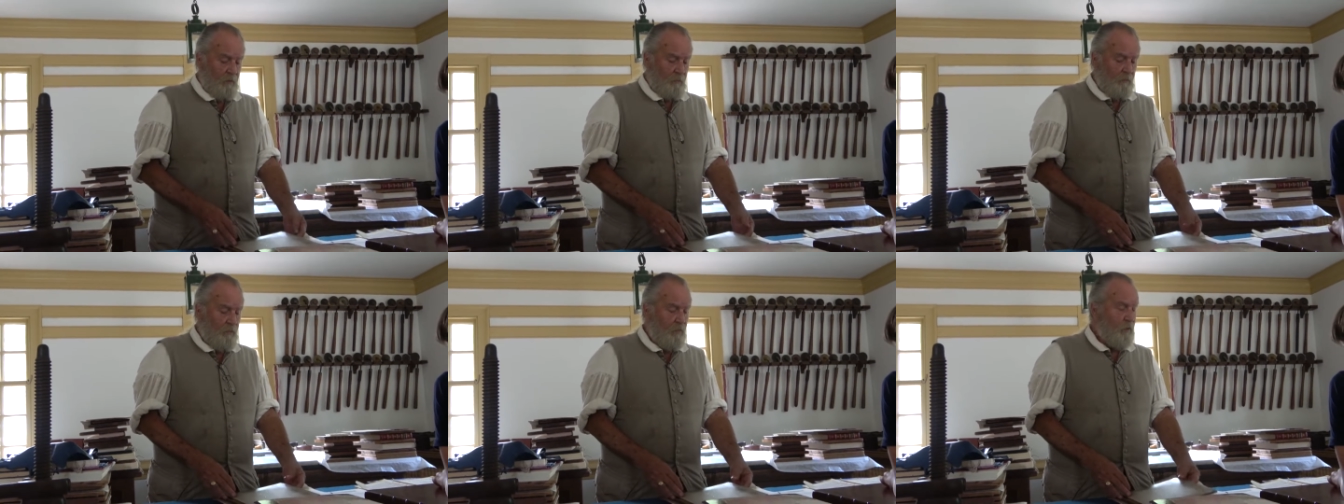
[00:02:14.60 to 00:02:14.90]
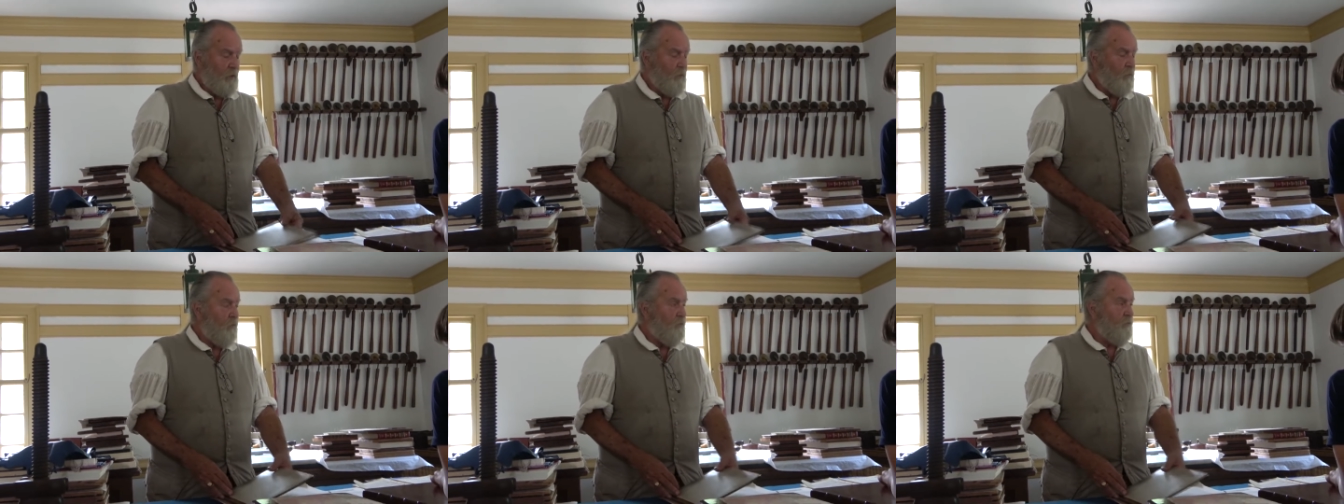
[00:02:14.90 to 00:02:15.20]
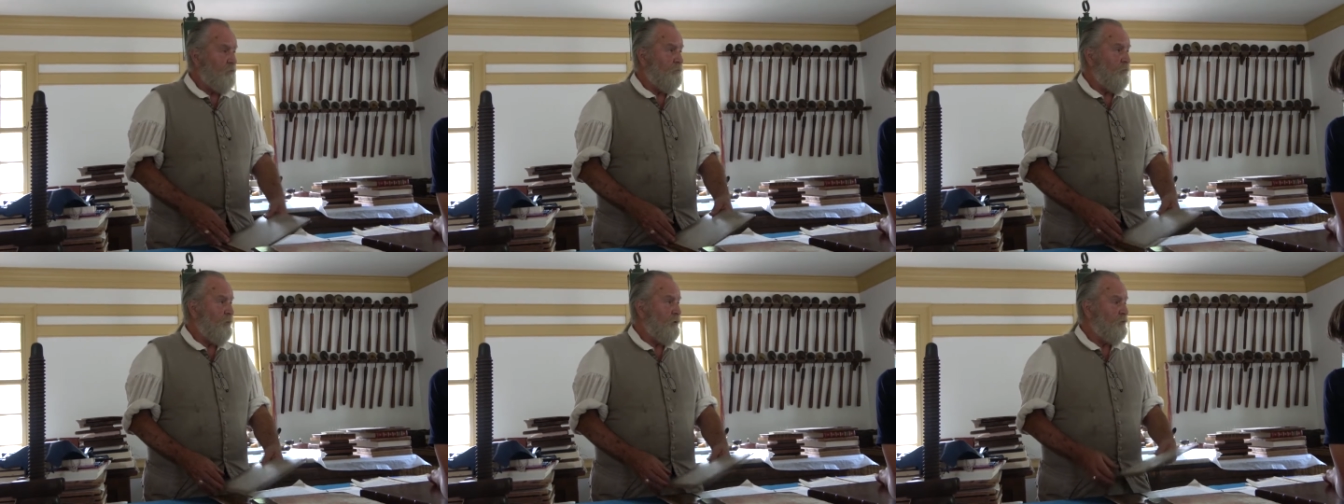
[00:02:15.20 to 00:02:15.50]
Printing
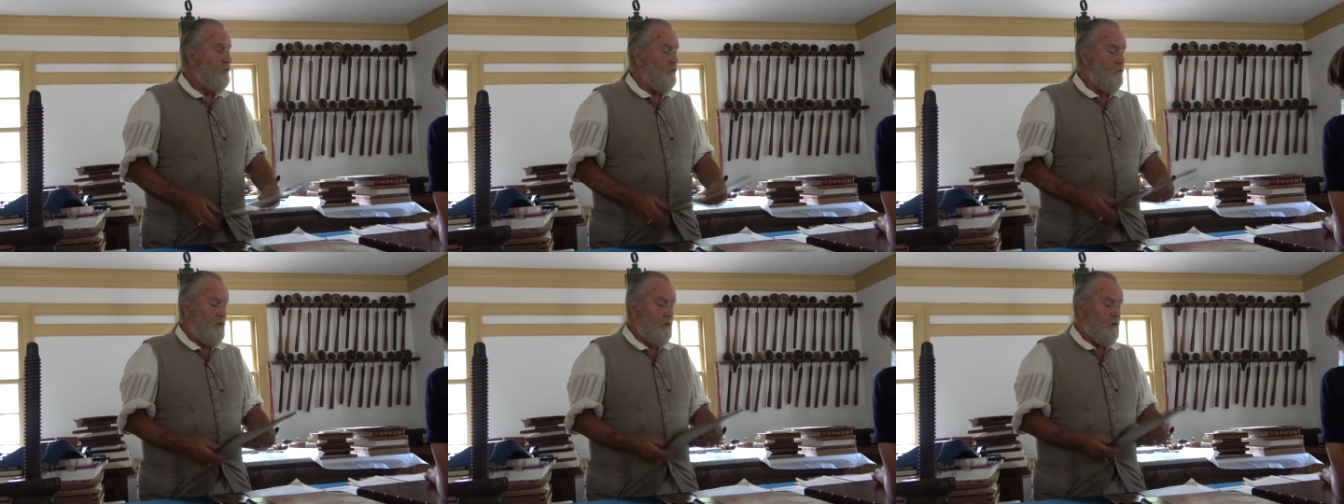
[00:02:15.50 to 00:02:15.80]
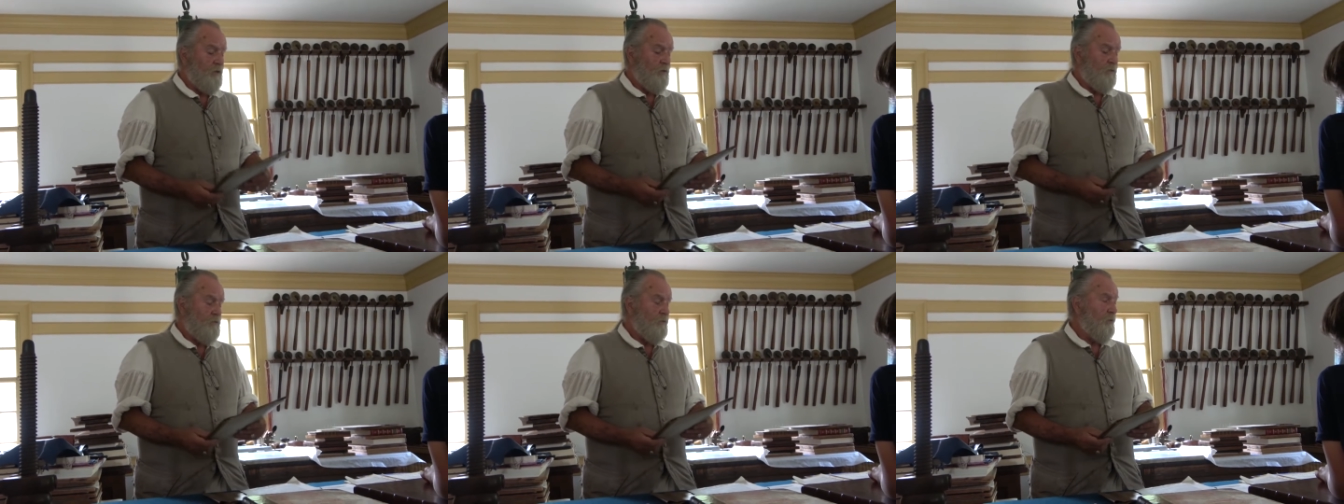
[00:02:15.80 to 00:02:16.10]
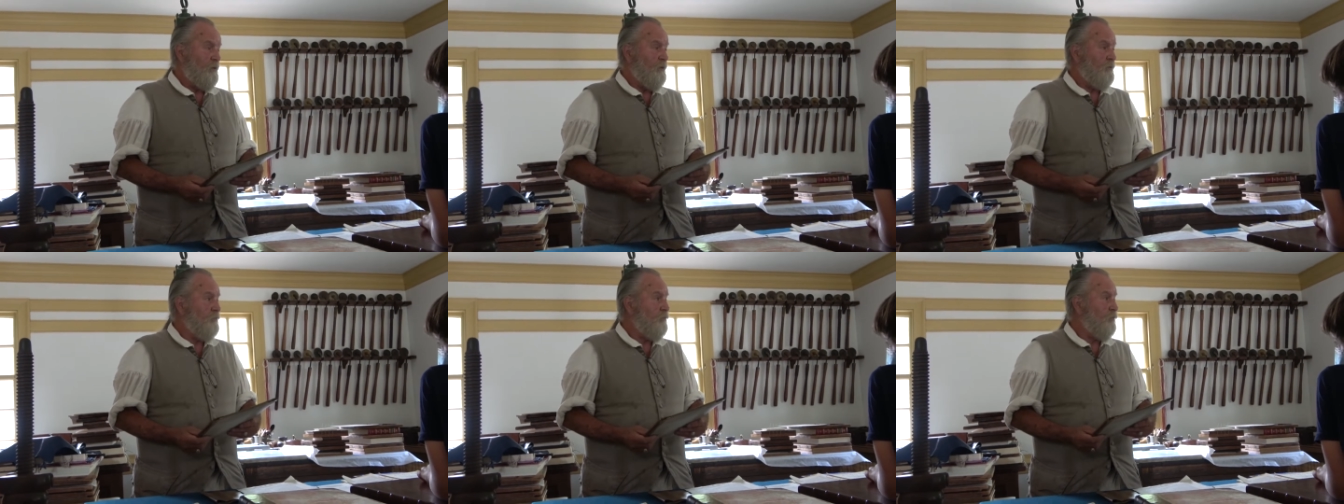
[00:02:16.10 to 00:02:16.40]
wasn't much of an
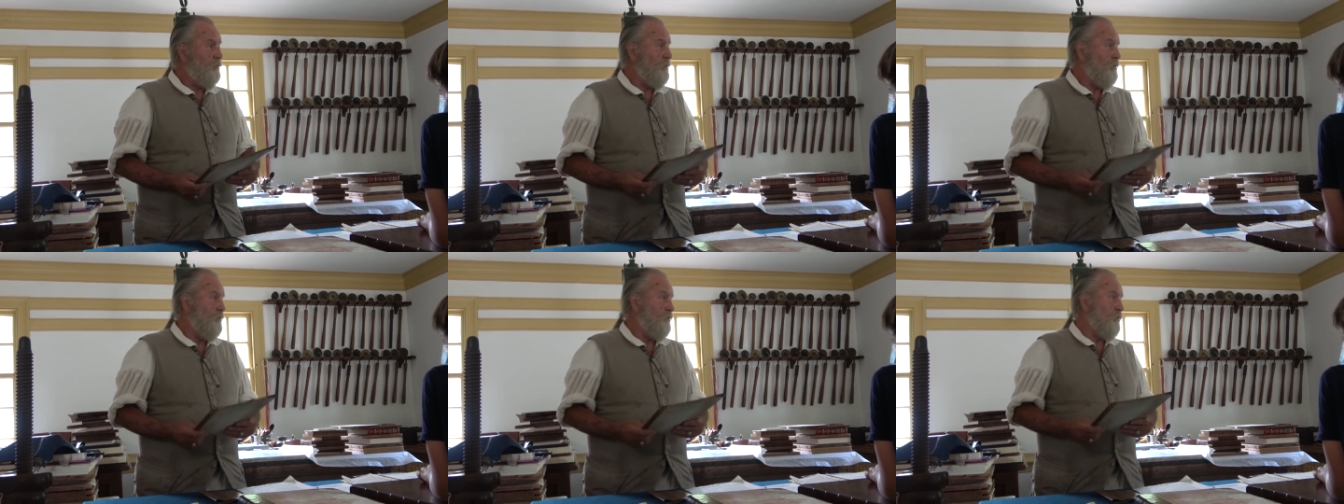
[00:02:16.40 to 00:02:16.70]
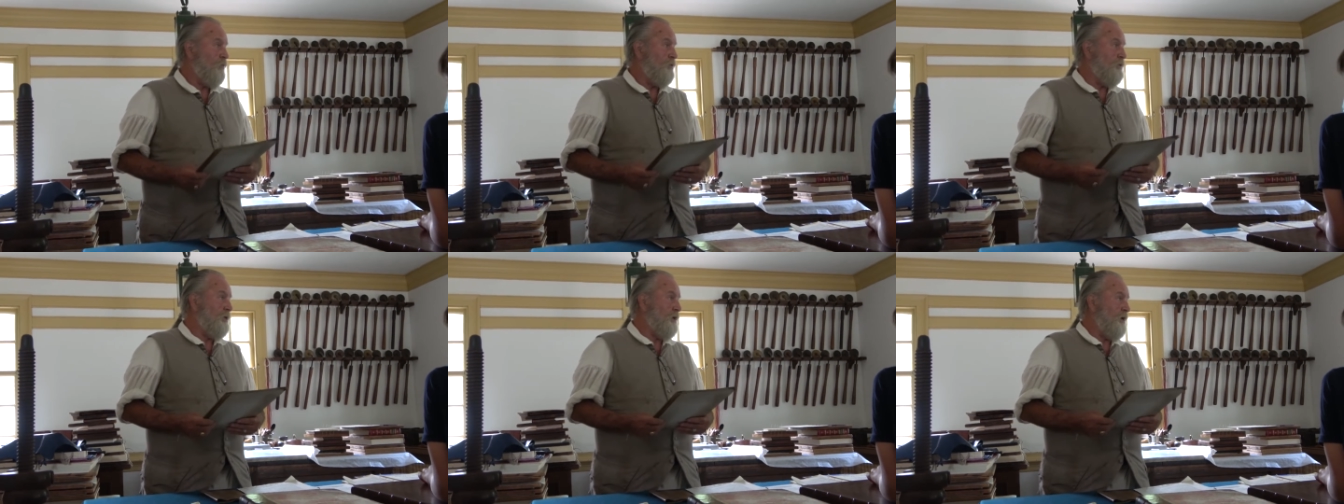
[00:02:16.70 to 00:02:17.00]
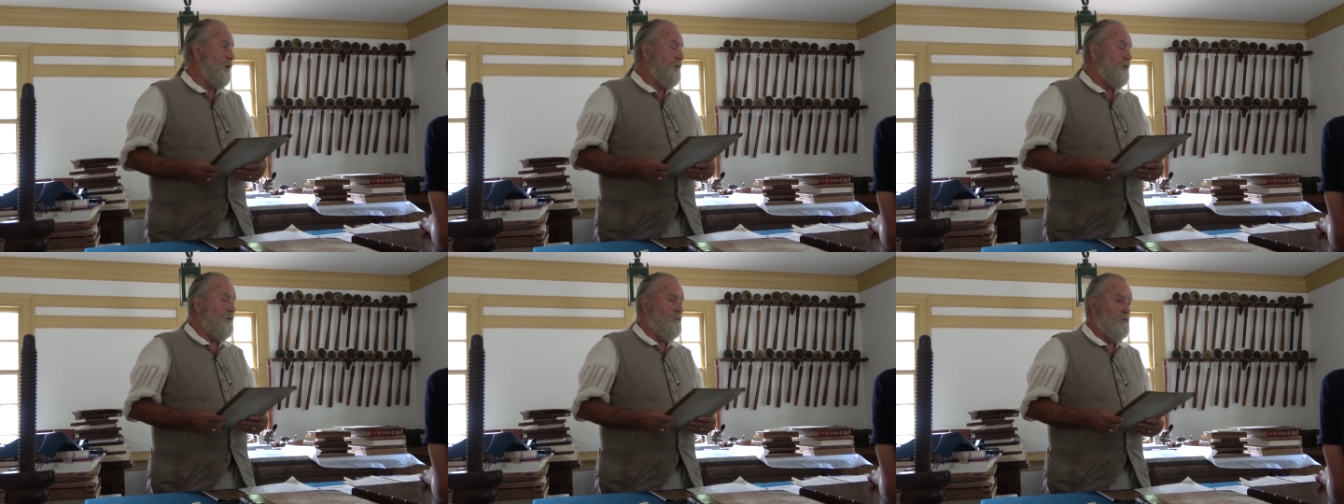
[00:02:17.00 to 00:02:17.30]
industry until the
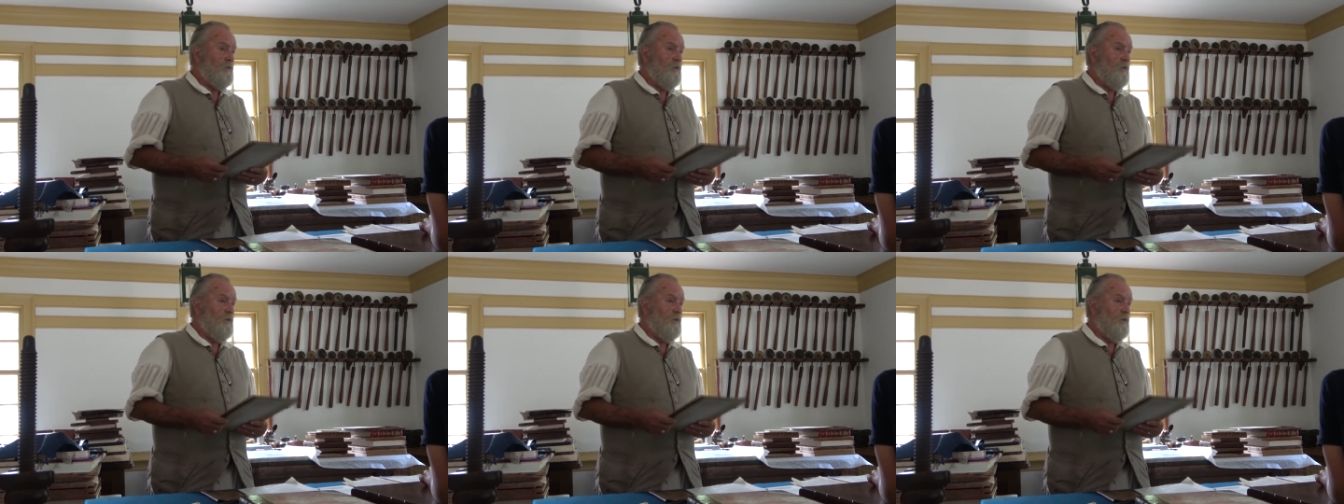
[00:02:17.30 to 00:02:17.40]
1480s.